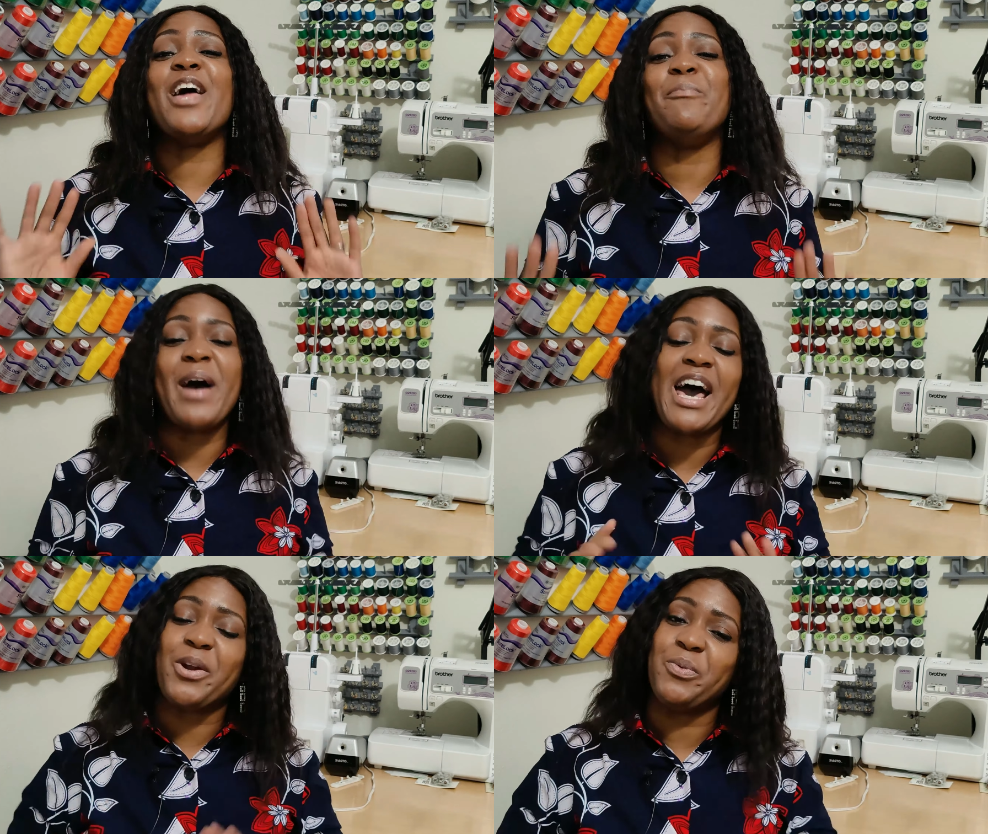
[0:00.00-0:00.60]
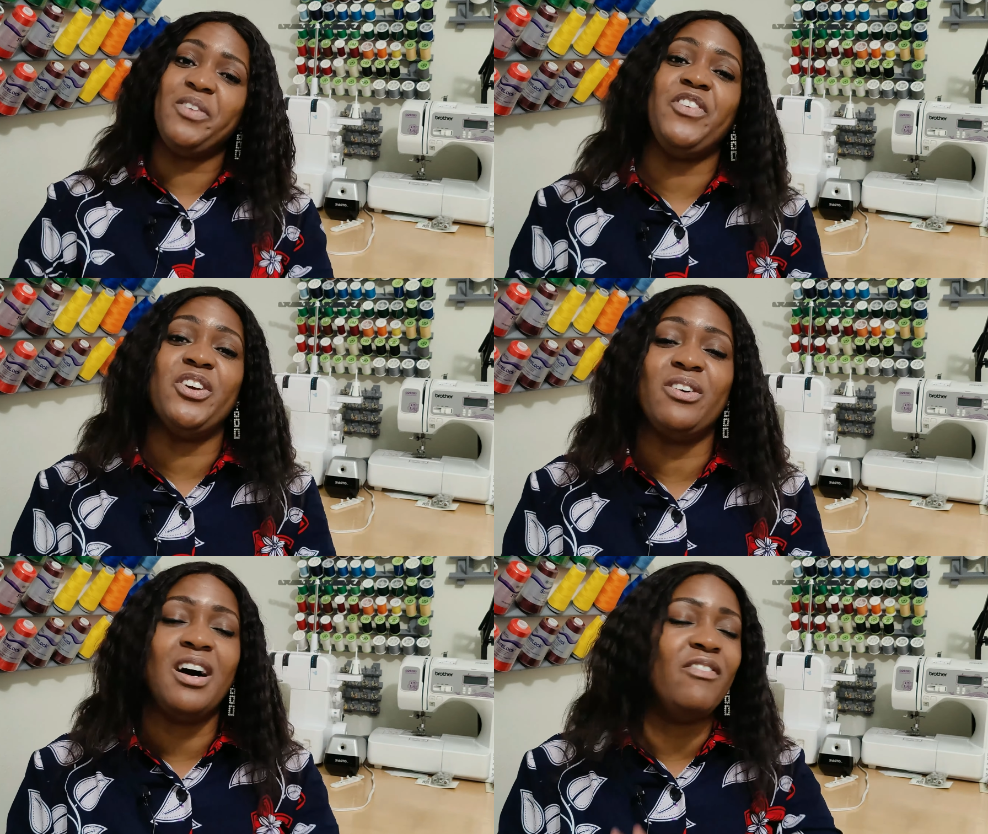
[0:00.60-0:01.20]
and pattern
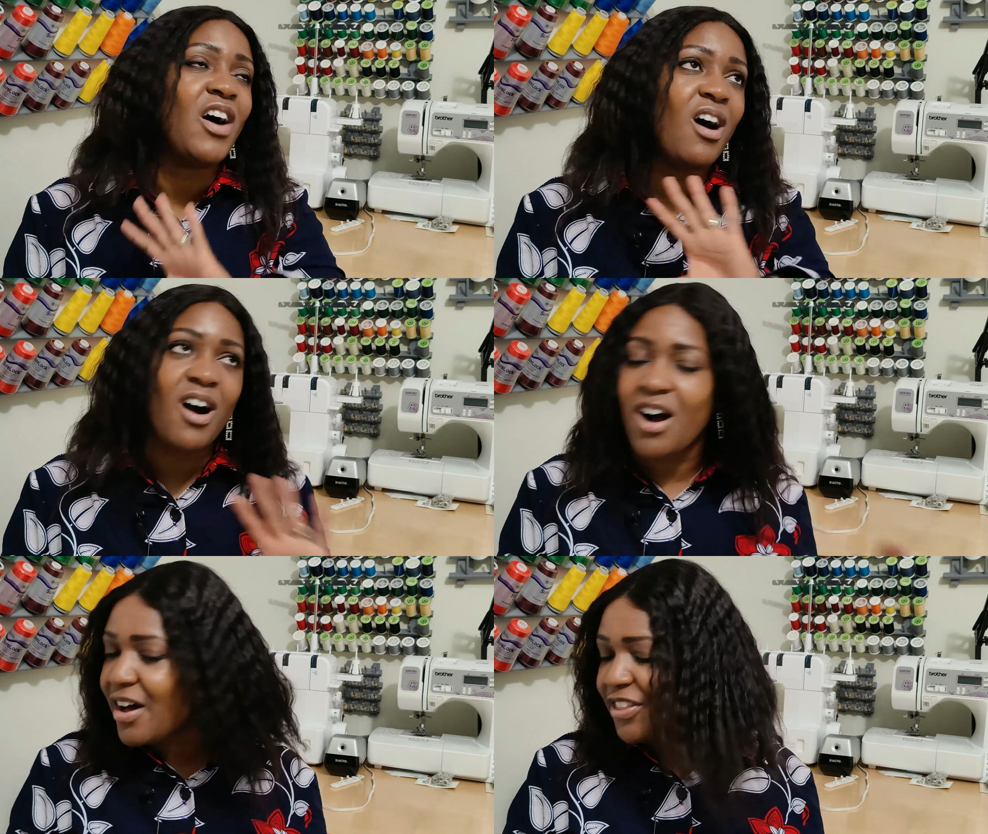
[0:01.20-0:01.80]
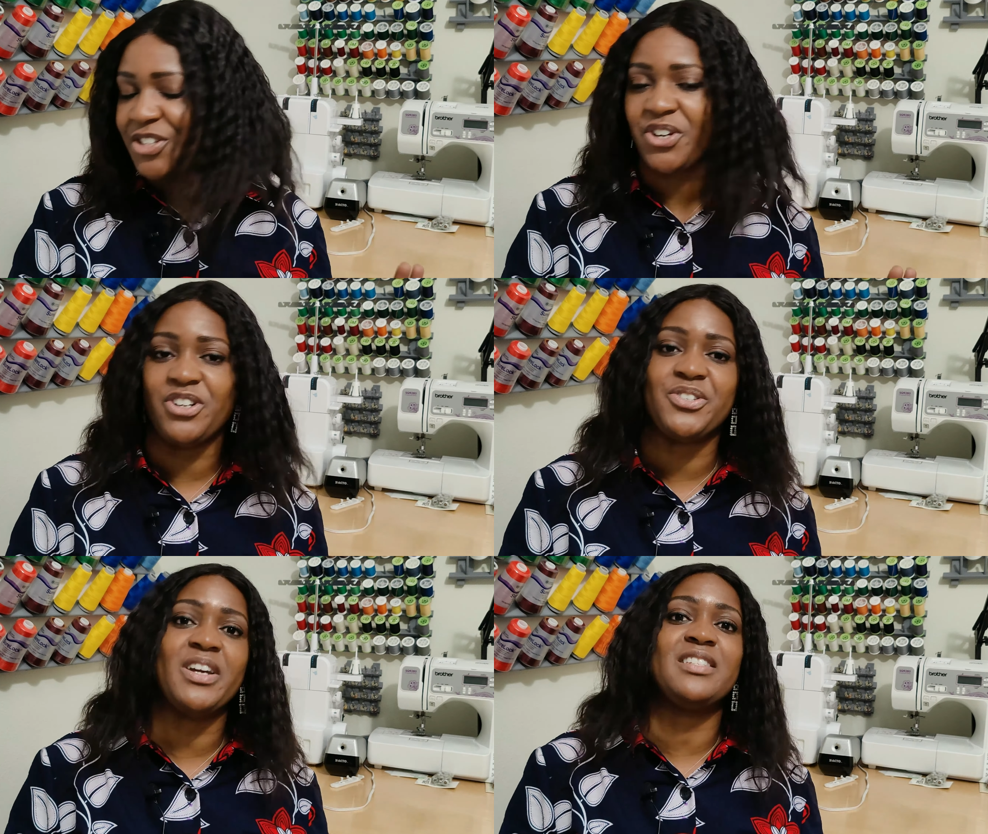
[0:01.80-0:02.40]
review of all the
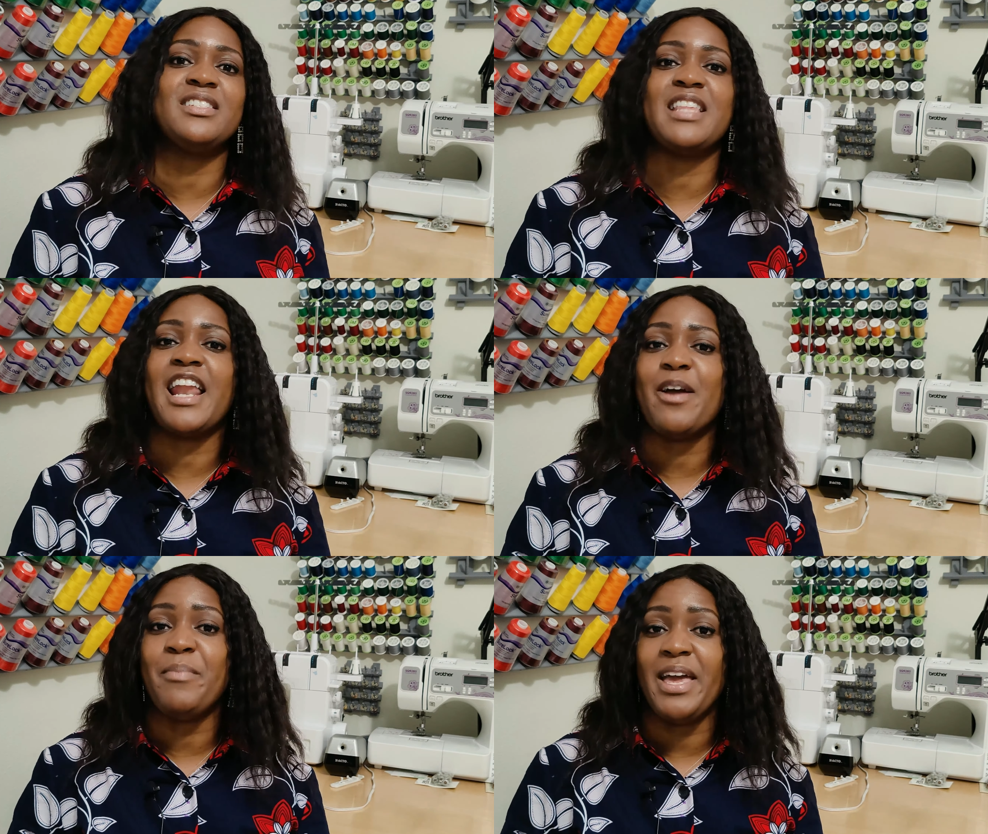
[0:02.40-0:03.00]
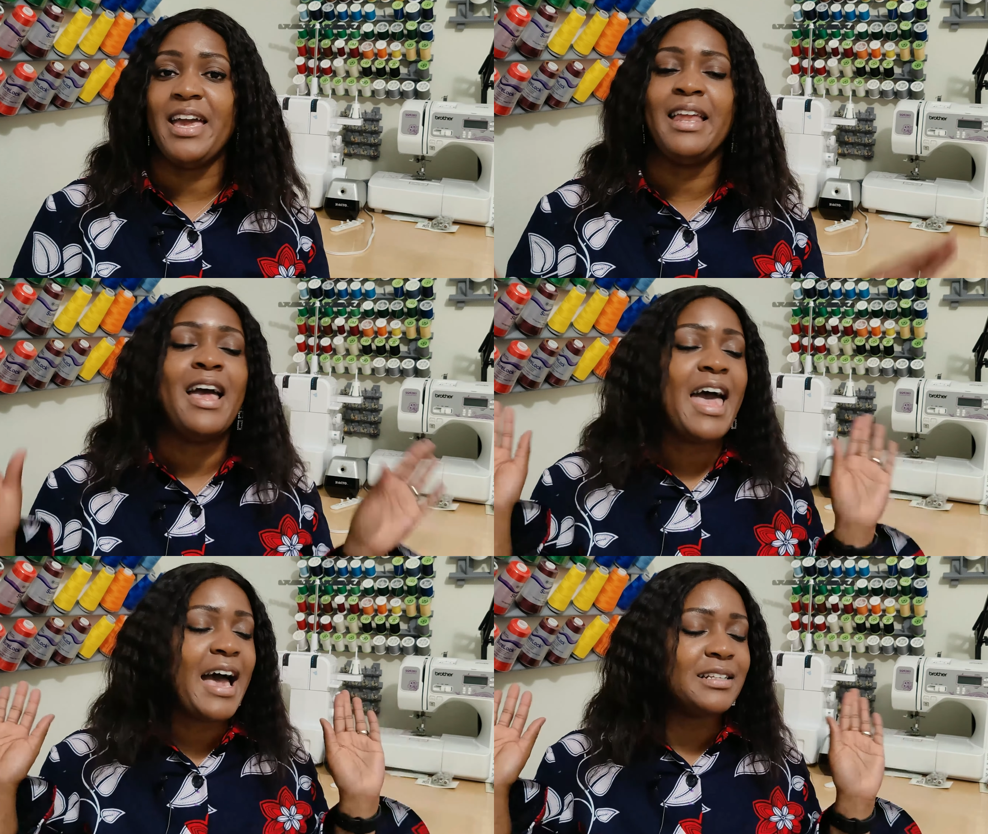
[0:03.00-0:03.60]
shirt dresses that I
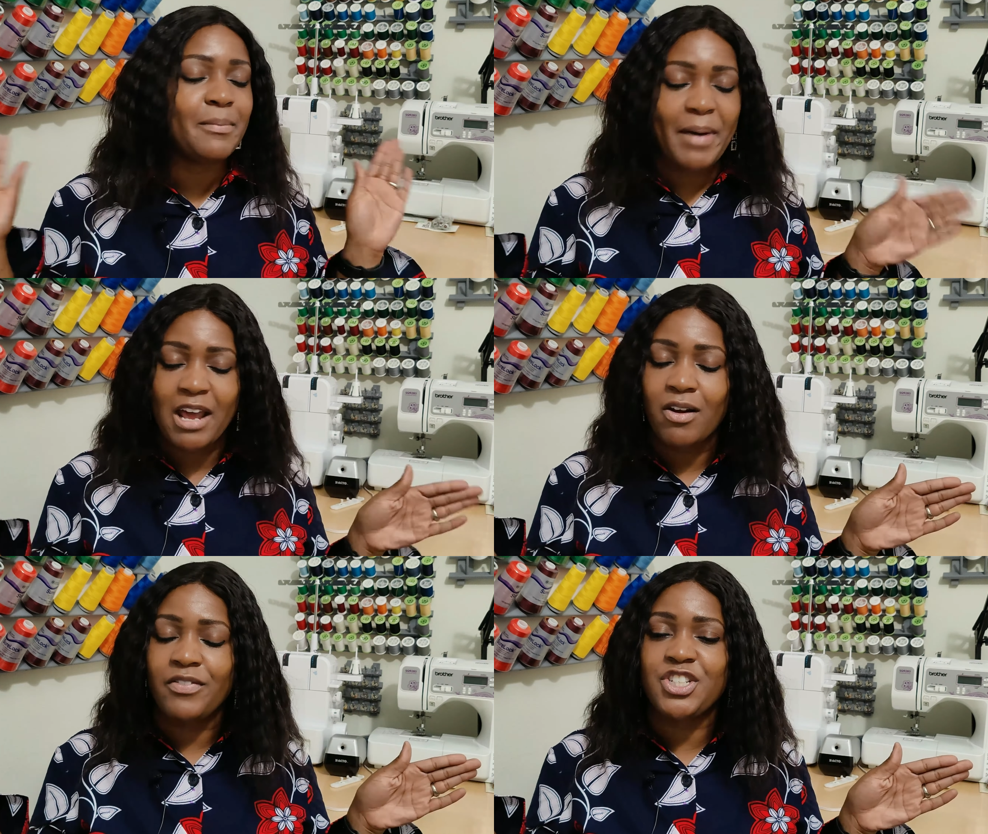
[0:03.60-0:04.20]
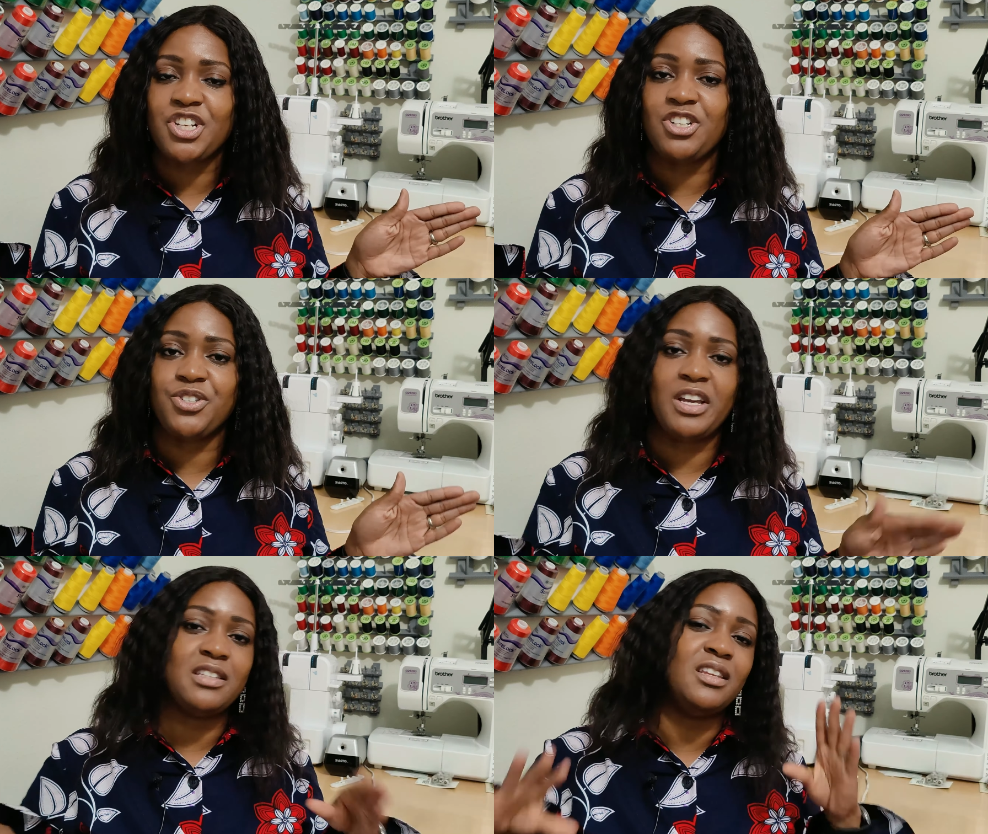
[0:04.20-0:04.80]
made as the Battle of the Shirt